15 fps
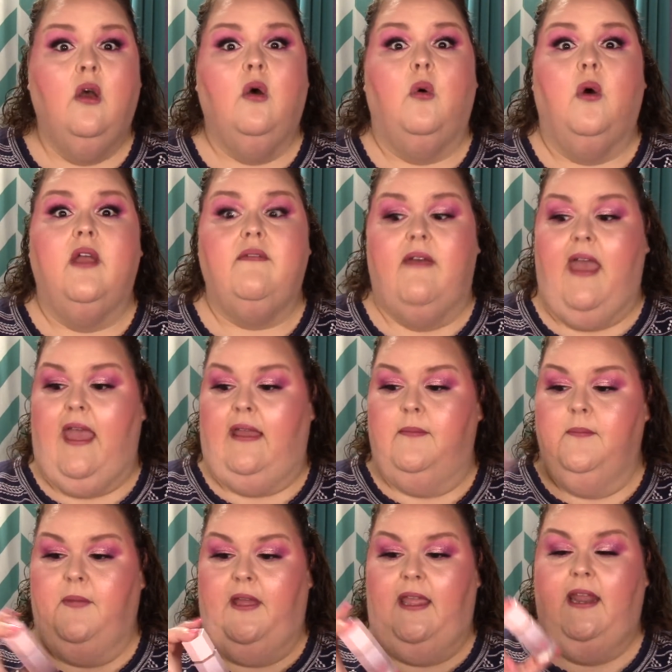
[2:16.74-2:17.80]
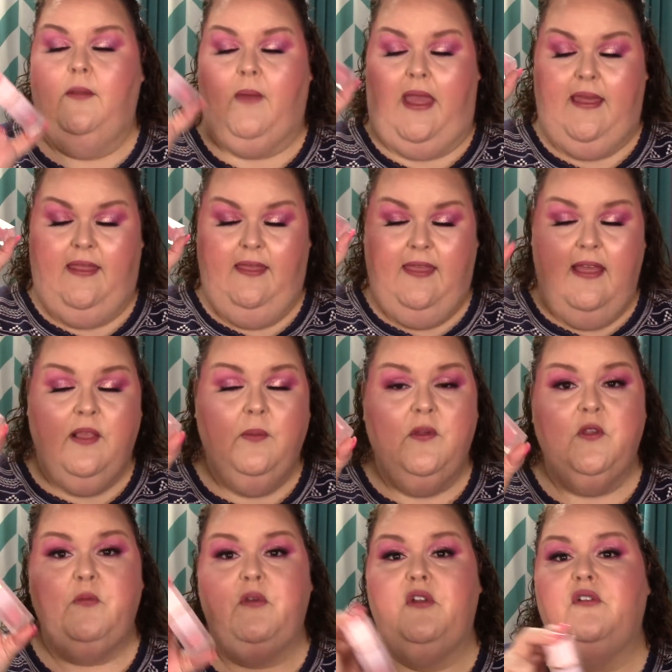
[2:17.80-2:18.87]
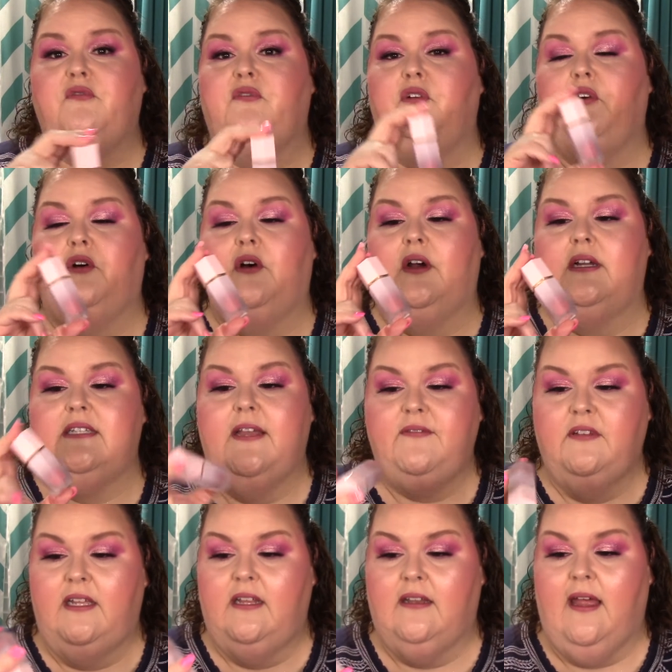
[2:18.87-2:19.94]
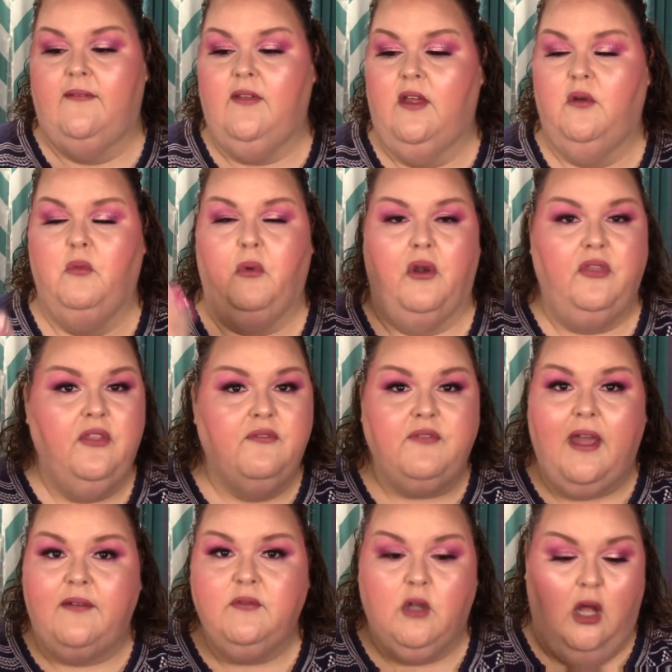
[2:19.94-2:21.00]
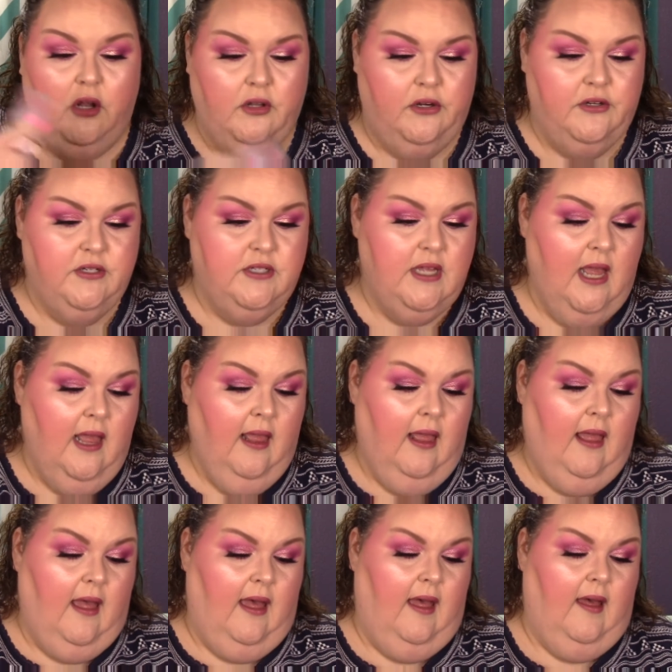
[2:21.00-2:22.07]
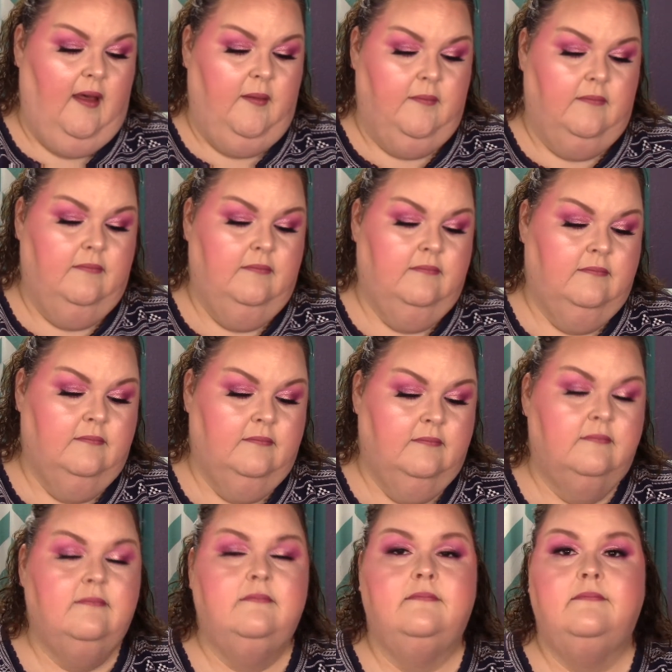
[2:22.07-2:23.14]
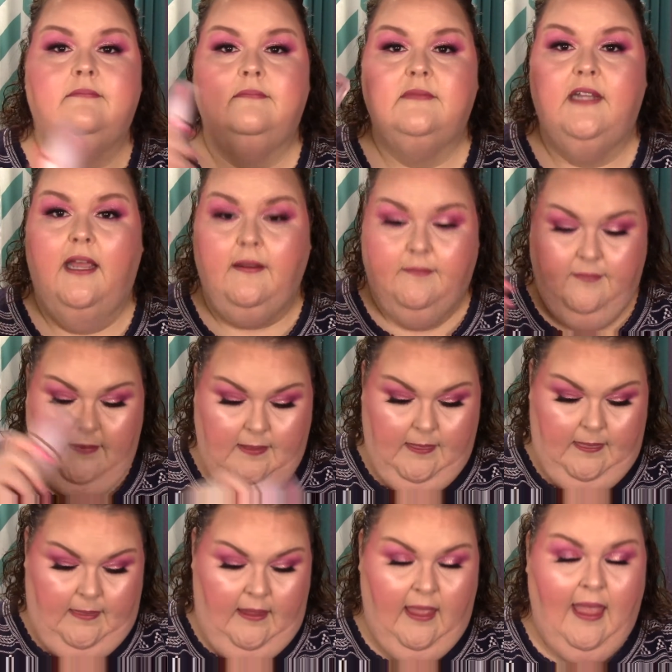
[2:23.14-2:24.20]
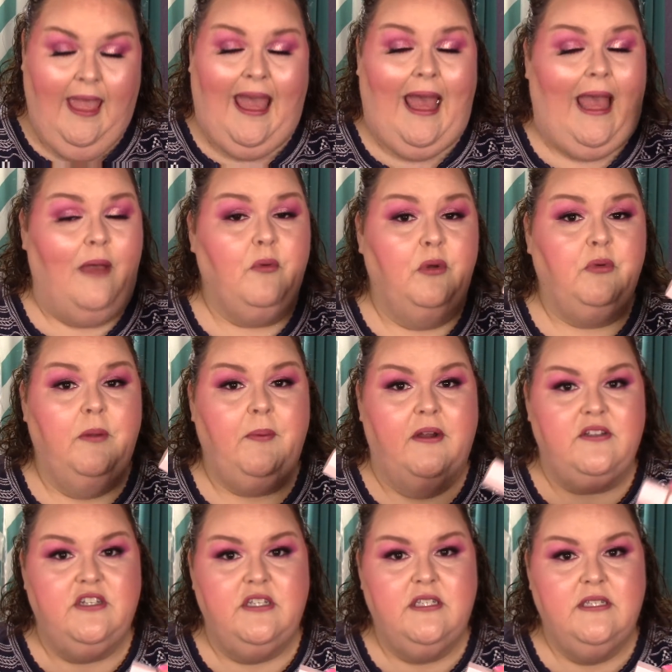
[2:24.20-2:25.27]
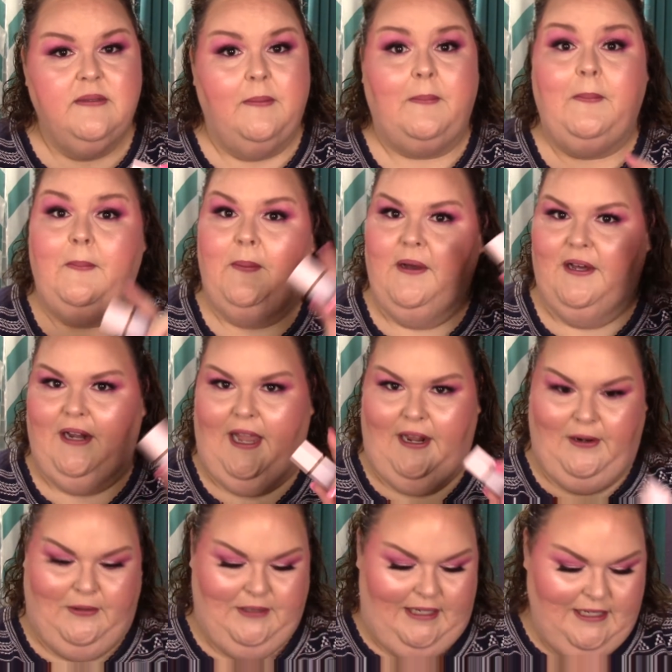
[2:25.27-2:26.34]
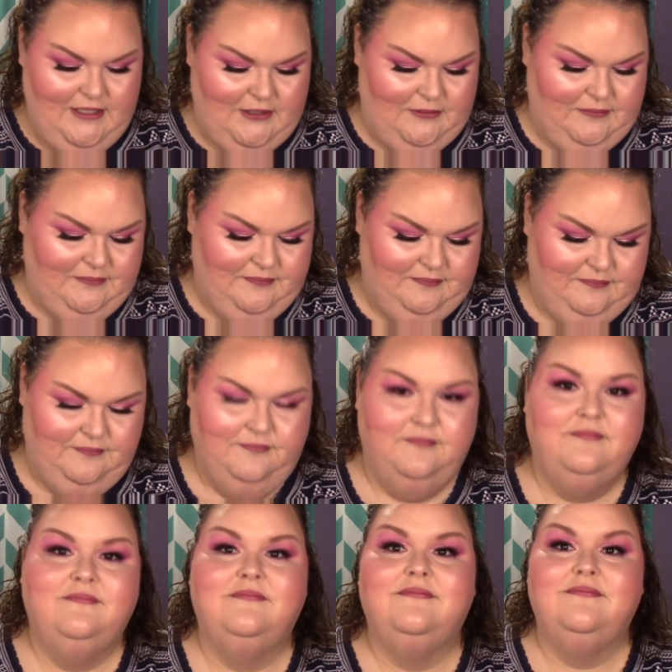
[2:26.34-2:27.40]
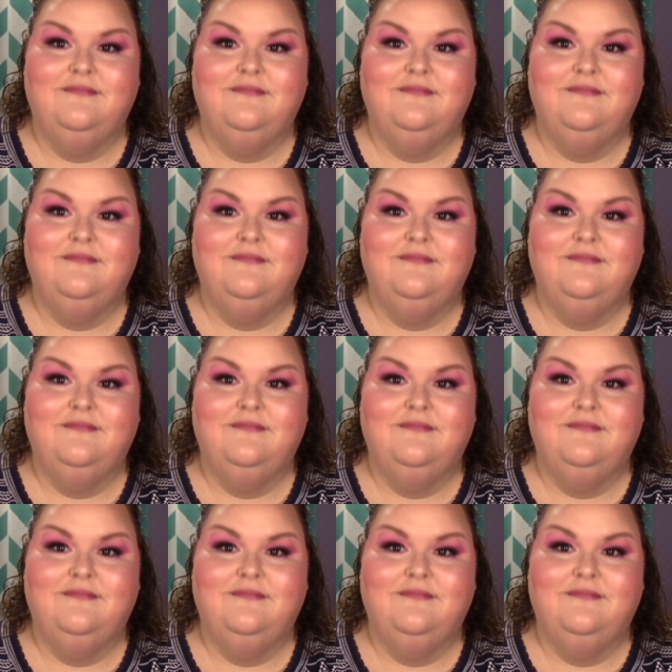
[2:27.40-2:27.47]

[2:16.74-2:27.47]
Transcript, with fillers: oy vey. But anyway, this was beautiful. Definitely love it. Worth the five dollars. Um, yeah. I would repurchase, but I don't need to.